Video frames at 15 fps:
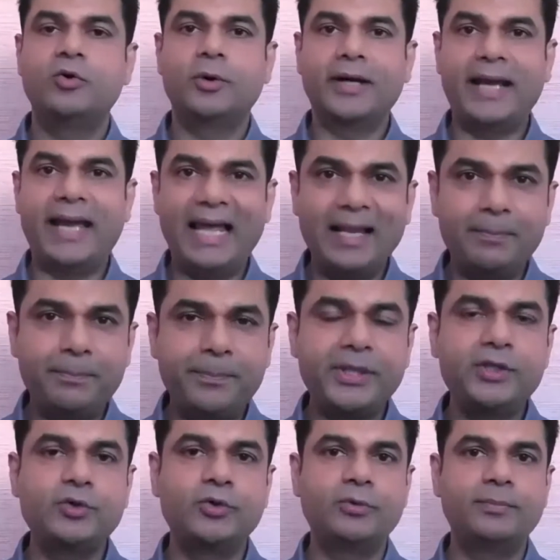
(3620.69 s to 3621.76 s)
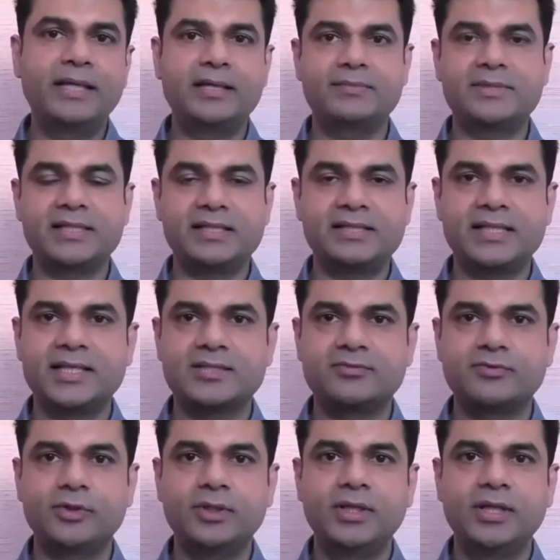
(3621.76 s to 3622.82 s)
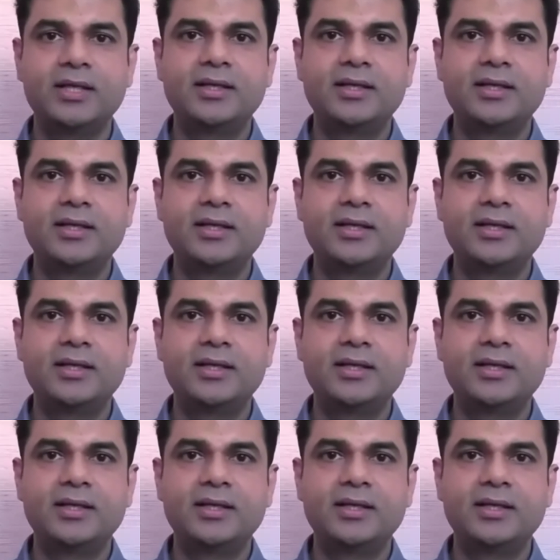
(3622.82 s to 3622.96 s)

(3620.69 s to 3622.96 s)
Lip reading: who are helping you to become successful.